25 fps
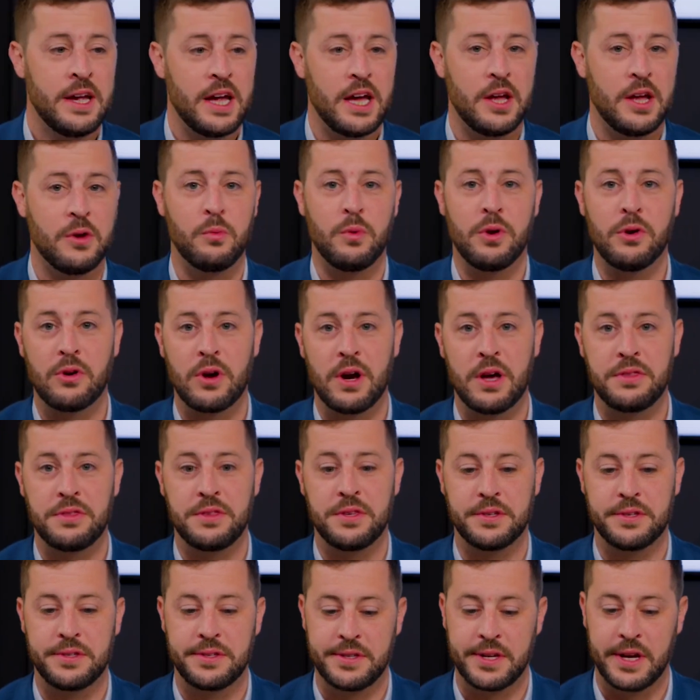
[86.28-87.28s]
And we were at
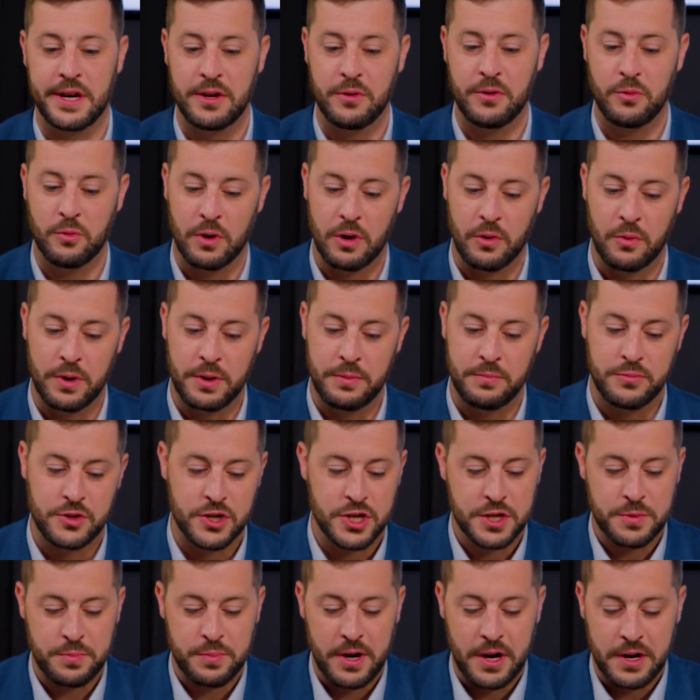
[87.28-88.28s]
this site where we
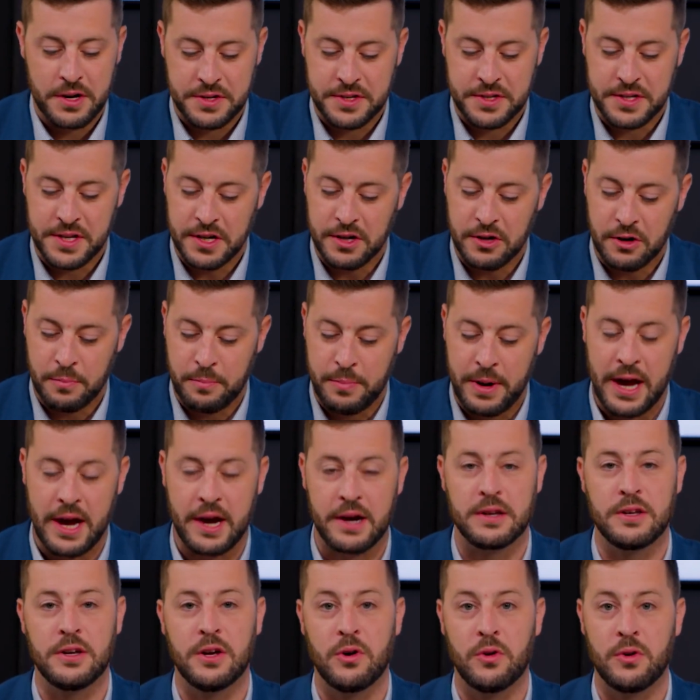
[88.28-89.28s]
just brought a single
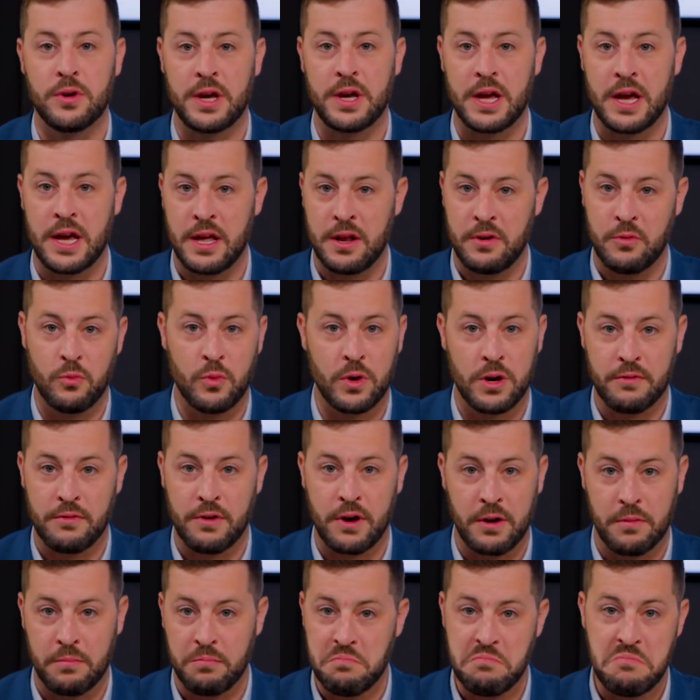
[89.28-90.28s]
PAC node and one of
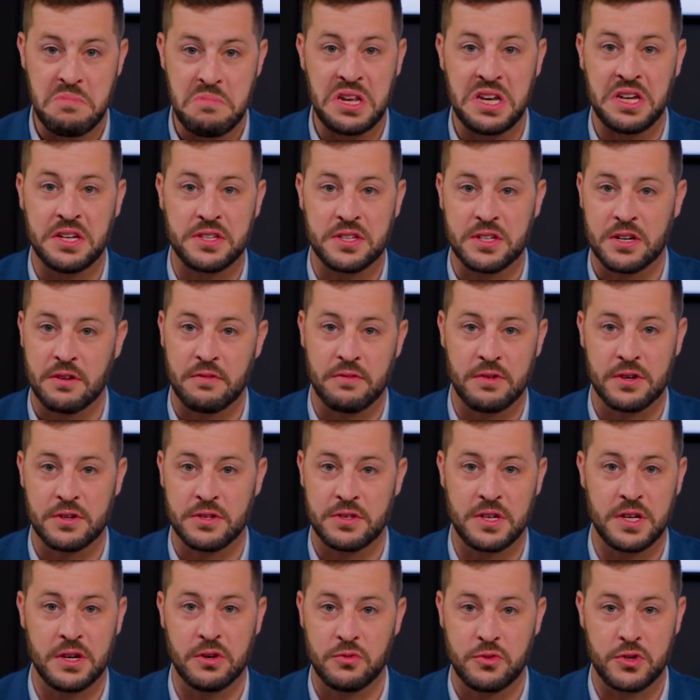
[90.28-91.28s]
our mini
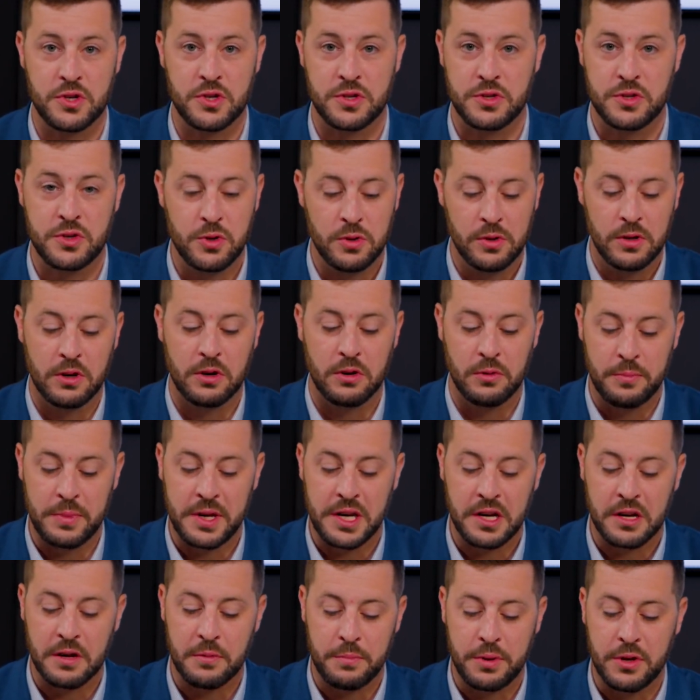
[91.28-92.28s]
servers, just two little
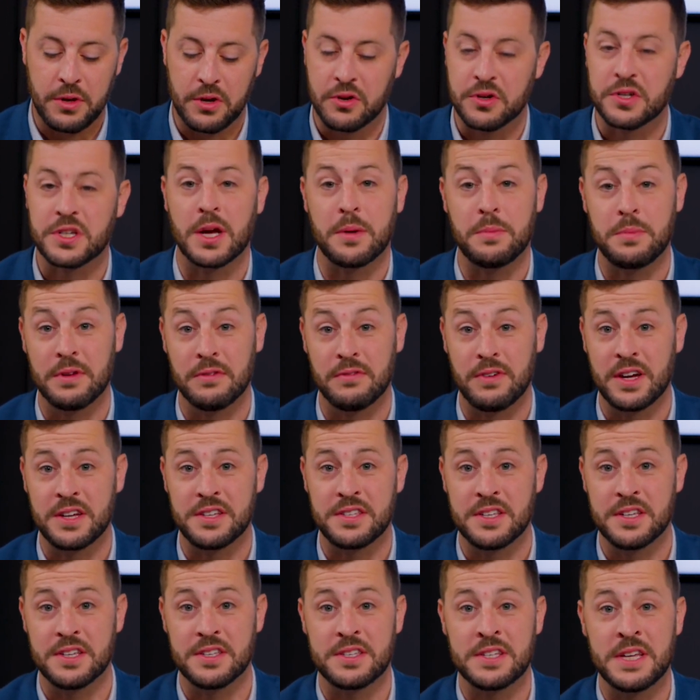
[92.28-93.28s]
mini computer type
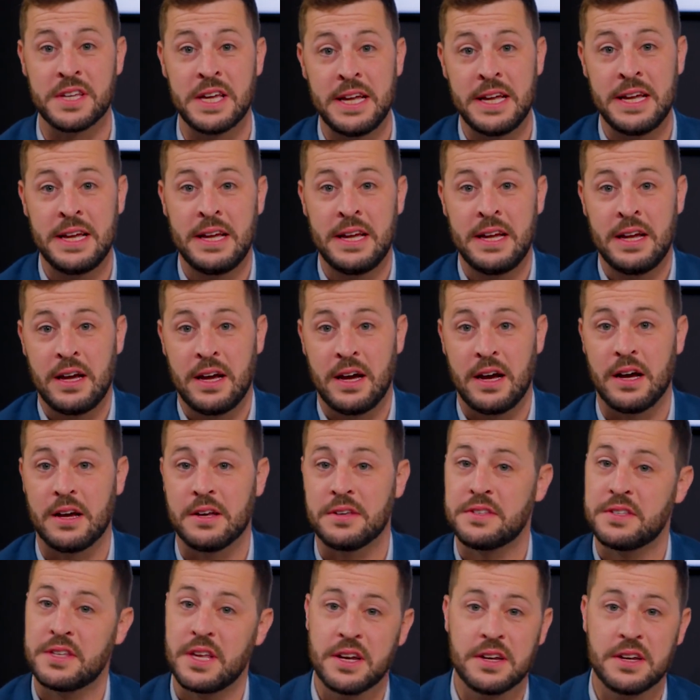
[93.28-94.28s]
devices.
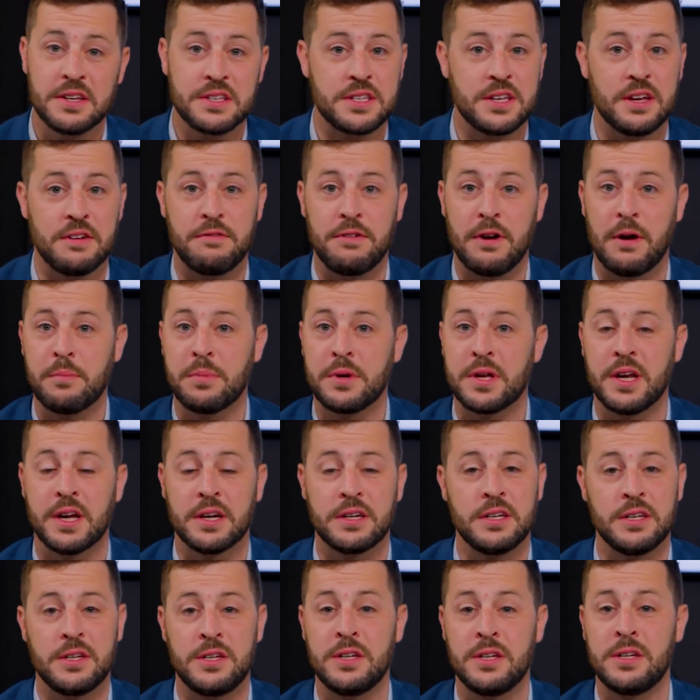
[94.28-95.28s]
Setting stuff up,
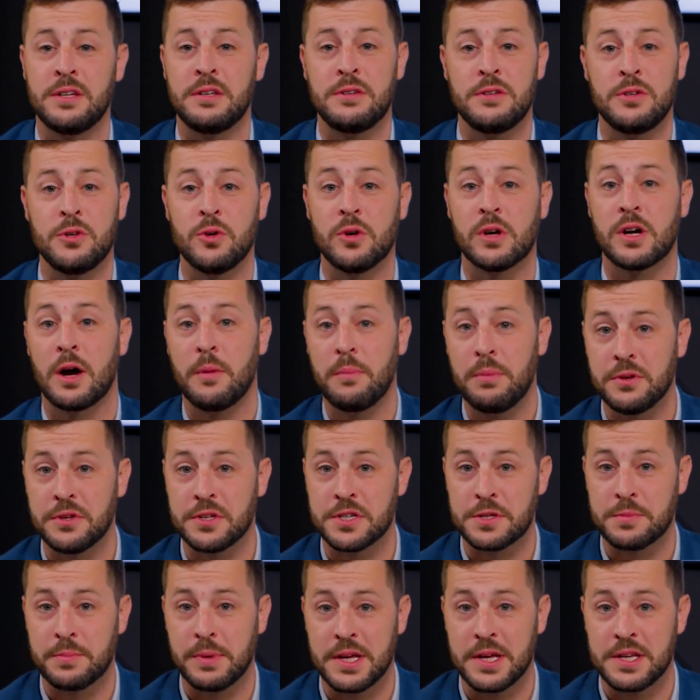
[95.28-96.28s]
connected it to a couple
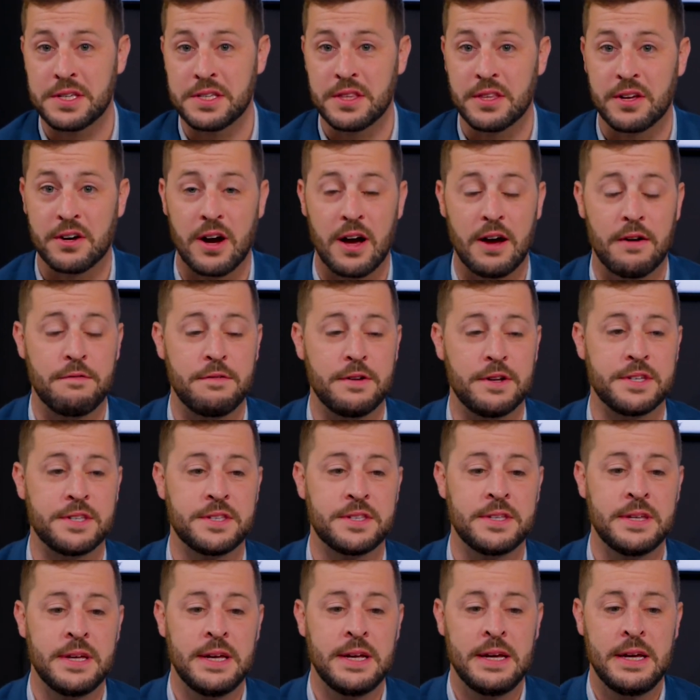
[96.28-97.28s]
displays in their office,